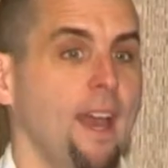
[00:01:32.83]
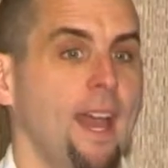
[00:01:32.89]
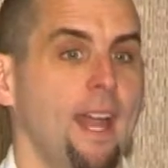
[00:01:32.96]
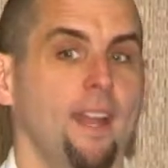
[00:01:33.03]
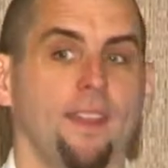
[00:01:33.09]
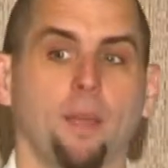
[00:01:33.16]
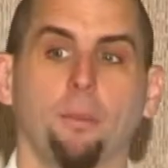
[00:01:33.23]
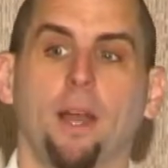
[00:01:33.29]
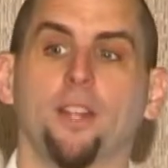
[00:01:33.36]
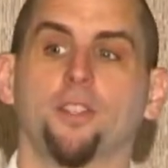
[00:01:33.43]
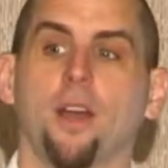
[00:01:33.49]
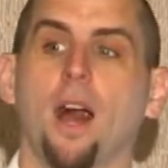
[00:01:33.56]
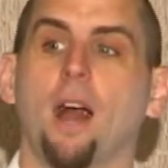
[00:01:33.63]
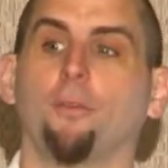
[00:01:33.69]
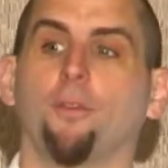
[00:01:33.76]
And I think my
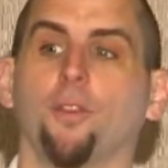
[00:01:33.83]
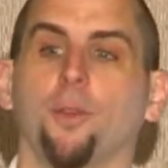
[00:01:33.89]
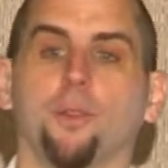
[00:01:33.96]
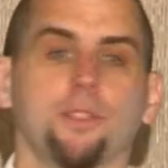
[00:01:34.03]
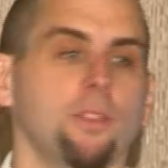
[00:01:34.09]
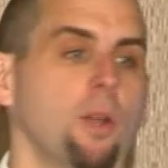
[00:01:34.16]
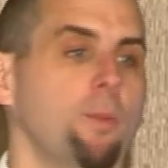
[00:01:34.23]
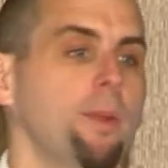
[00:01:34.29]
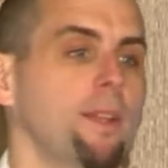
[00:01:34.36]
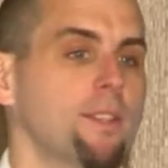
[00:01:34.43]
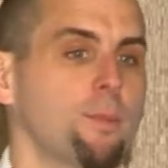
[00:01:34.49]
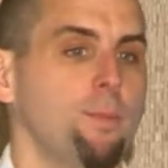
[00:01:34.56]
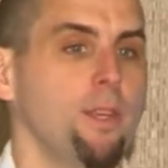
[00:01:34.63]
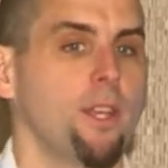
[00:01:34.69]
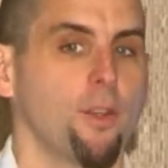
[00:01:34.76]
job for you as the opening
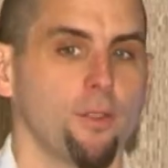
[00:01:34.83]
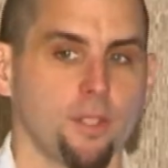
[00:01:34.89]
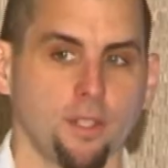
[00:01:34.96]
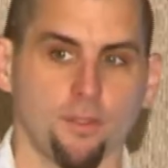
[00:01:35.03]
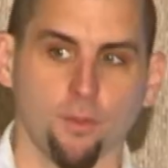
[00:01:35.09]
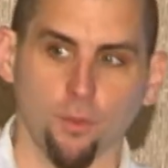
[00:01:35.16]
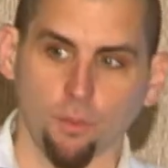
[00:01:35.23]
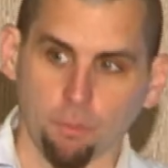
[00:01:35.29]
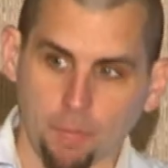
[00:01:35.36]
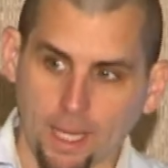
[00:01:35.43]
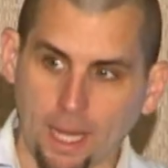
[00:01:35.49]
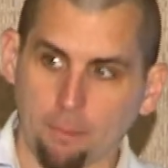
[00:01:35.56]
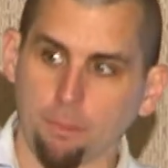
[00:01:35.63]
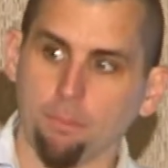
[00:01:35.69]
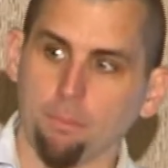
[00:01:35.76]
speakers is
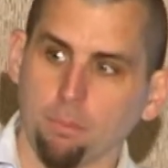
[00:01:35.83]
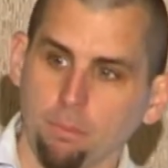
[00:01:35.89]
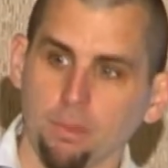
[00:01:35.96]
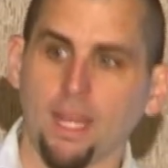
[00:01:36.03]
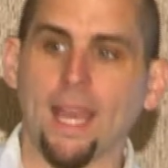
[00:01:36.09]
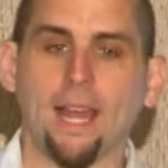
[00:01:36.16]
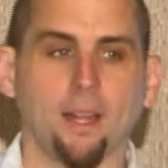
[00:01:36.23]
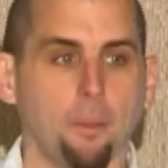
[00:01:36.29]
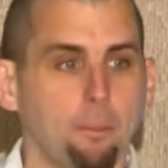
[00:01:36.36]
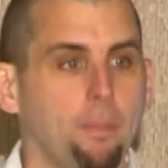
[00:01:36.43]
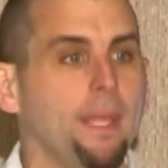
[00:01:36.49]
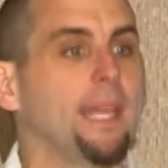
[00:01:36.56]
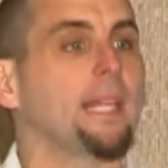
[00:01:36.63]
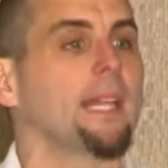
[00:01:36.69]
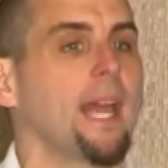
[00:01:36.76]
to lay out a
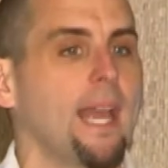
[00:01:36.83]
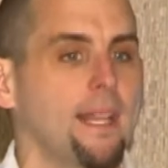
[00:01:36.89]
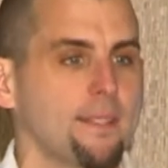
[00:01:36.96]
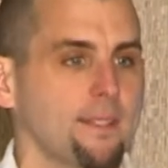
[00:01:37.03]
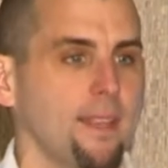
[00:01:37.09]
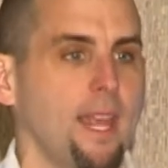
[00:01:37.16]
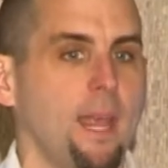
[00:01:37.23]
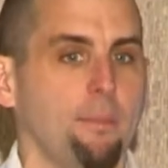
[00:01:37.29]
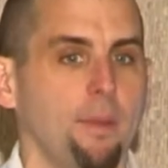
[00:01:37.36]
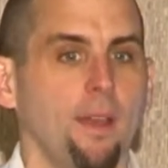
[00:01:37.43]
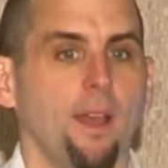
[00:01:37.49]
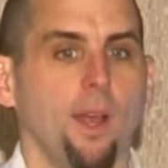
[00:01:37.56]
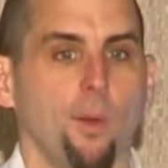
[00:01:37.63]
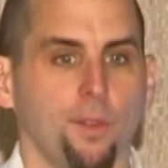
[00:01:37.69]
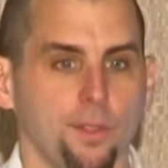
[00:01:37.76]
big landscape
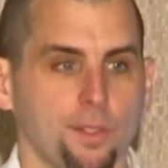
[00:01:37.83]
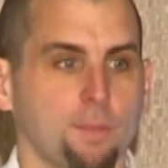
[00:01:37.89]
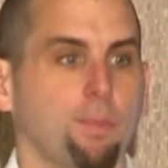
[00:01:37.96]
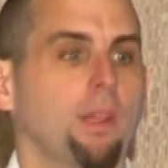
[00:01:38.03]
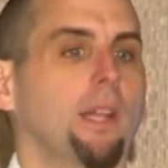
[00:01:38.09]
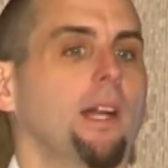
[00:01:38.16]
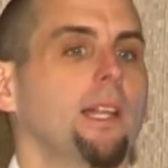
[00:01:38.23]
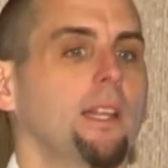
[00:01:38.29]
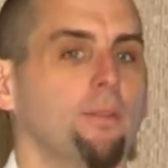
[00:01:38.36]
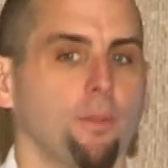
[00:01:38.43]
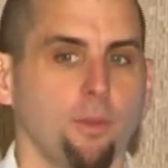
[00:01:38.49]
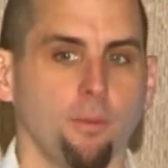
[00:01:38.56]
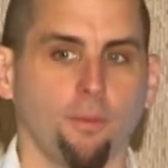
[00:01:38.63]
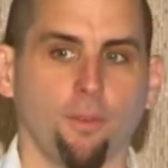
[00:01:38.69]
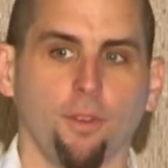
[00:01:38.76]
so there's plenty of
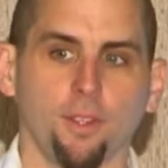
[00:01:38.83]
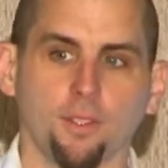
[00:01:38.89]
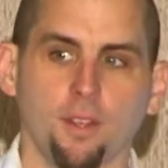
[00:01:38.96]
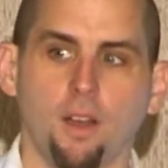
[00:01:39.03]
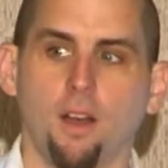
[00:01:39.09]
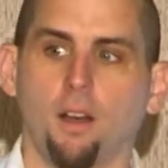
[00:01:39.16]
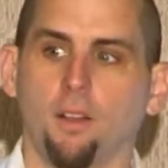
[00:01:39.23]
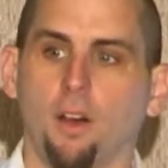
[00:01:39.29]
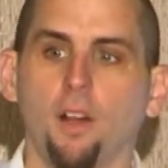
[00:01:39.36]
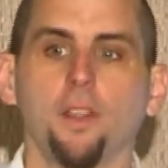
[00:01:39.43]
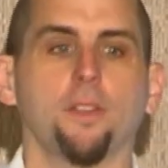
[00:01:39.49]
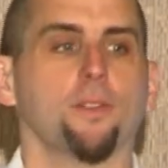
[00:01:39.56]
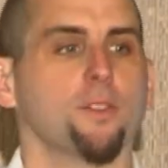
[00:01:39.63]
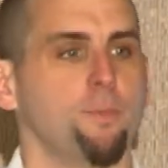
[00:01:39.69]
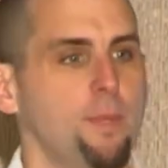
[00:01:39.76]
room for us all the
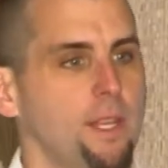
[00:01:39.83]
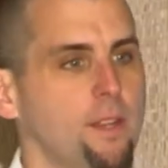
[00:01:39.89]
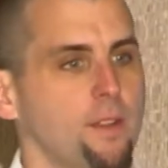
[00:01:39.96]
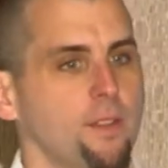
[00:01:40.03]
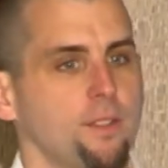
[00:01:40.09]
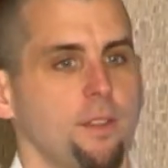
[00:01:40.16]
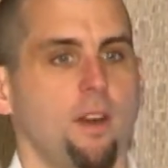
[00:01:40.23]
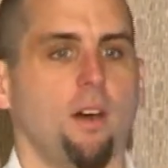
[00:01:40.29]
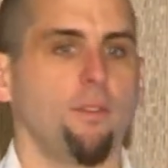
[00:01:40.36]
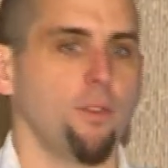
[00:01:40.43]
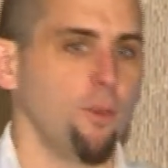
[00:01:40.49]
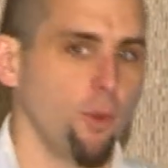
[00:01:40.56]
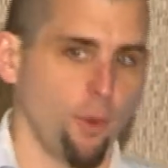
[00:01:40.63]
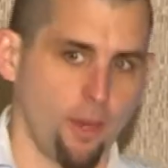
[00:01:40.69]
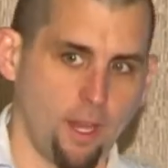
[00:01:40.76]
other speakers and all of
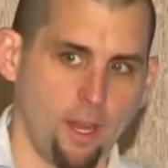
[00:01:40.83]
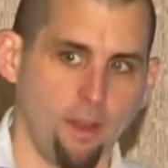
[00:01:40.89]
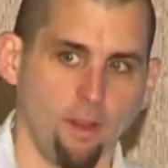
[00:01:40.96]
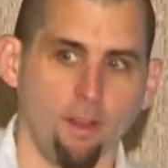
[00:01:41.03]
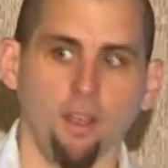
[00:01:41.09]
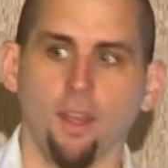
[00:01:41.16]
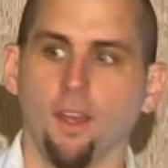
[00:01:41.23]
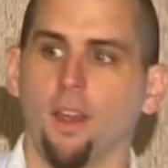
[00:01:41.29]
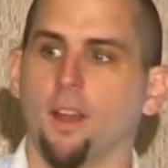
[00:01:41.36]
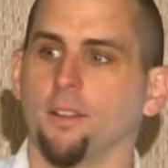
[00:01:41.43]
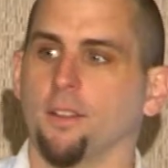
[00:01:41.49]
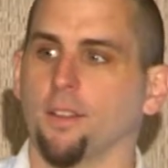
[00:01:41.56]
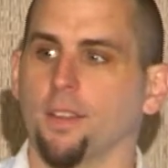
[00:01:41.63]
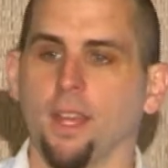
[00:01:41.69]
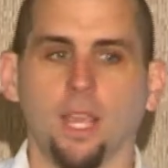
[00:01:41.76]
you who are here
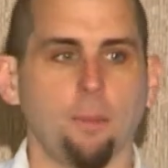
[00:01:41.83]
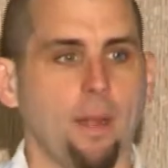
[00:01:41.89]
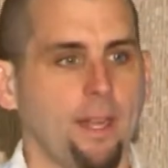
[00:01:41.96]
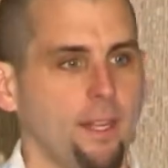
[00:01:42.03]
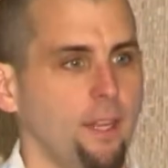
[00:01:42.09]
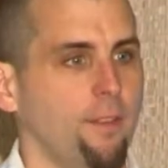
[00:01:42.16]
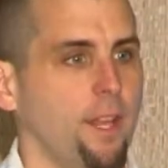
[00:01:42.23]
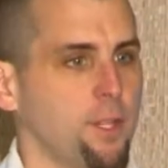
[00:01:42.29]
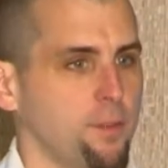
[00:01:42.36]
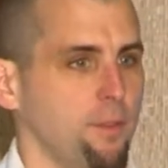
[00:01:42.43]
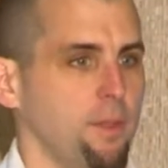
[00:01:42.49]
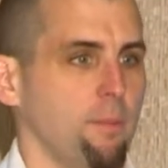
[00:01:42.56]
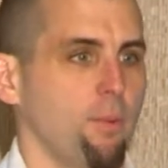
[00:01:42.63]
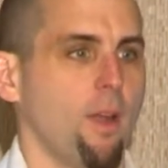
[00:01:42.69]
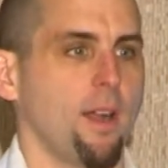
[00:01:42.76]
to think about innovation from
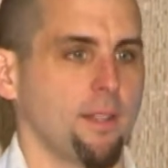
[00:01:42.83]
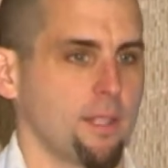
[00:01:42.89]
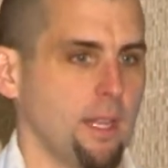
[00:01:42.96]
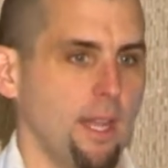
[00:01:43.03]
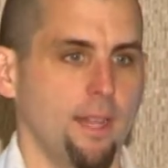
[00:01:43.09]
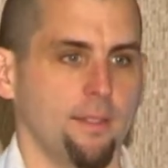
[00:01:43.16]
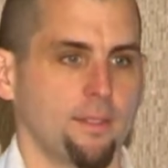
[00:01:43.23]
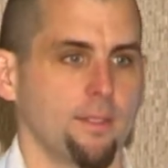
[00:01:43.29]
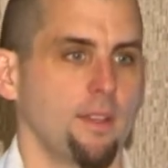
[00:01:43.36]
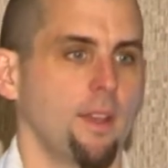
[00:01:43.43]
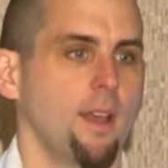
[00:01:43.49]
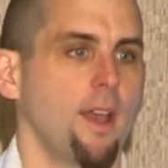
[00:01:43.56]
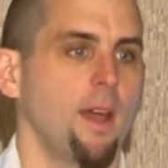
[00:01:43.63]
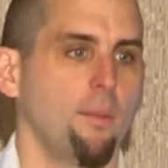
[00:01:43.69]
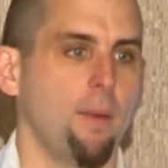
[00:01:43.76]
the broadest lens
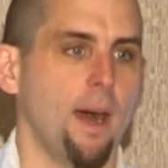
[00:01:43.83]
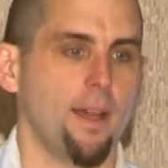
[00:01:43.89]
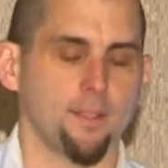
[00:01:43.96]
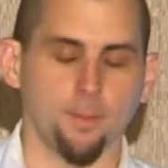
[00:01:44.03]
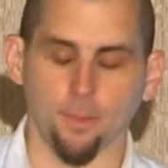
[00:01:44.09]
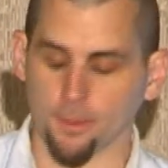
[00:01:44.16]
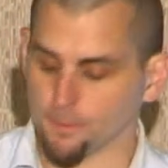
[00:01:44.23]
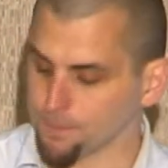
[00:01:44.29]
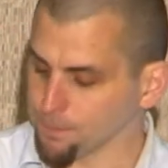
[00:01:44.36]
possible.